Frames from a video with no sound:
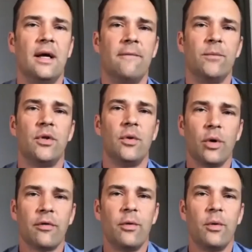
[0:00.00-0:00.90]
to their
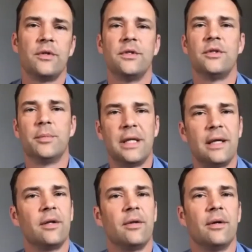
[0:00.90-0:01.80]
workforce or to
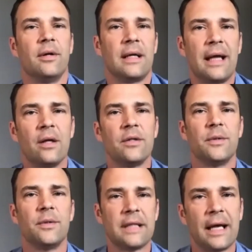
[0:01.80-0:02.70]
particular accounts
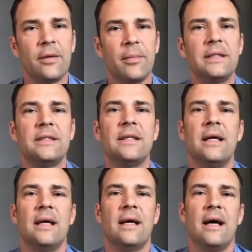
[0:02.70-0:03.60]
or entitlements.
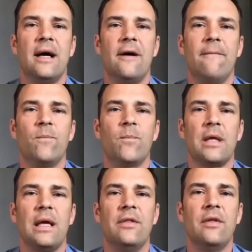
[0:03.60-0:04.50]

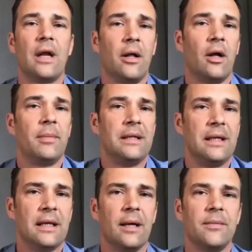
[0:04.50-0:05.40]
And then that'll all be
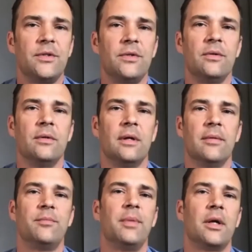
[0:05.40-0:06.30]
leading up to a
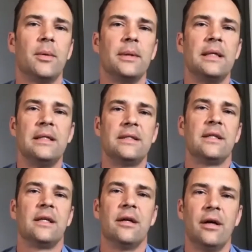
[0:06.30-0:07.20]
much bigger release
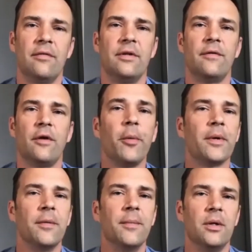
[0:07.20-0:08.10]
of a developer
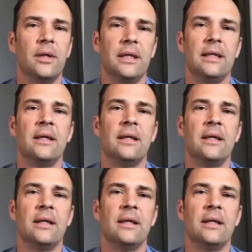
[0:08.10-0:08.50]
community